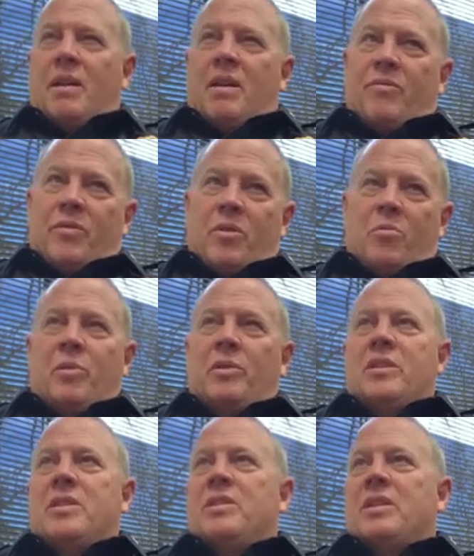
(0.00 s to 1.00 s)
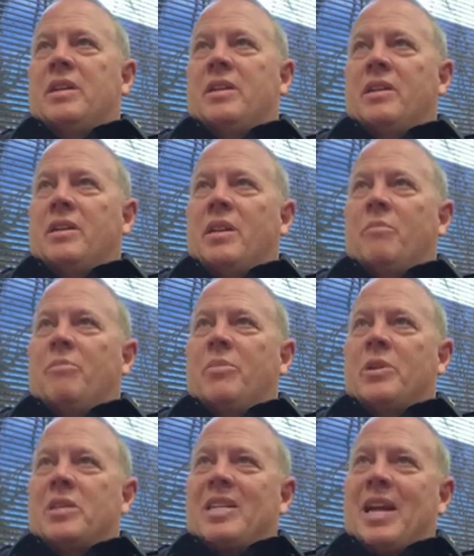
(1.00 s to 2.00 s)
I viewed policing and, and
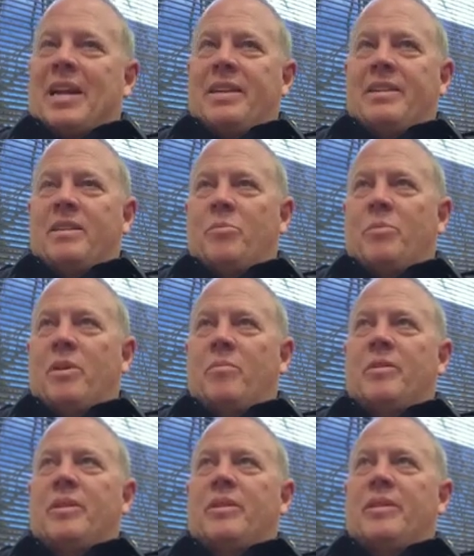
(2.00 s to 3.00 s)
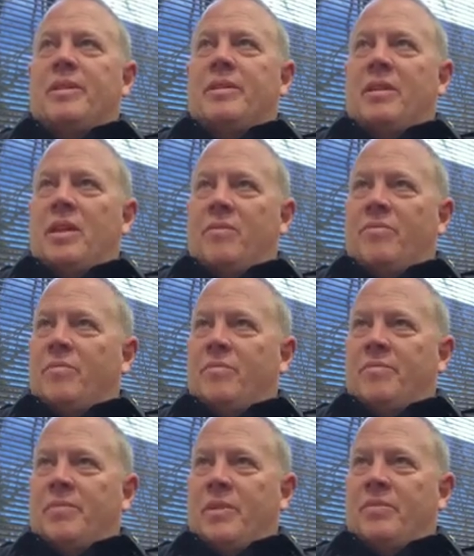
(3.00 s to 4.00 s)
protecting the public came
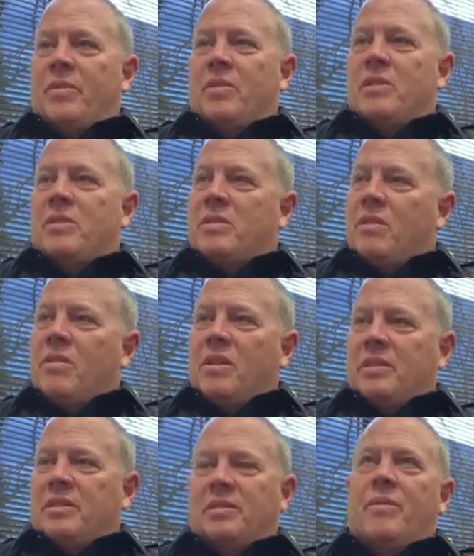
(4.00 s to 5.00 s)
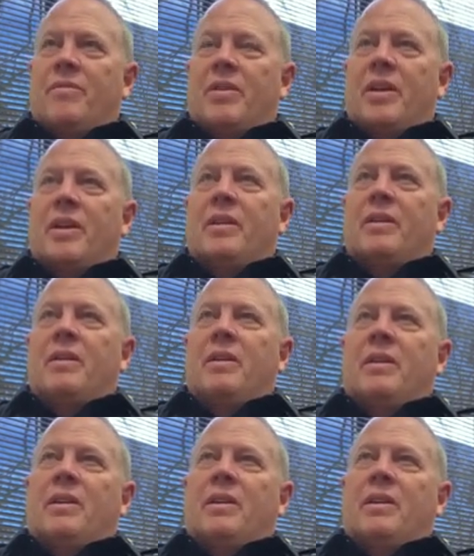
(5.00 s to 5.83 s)
from a very serious event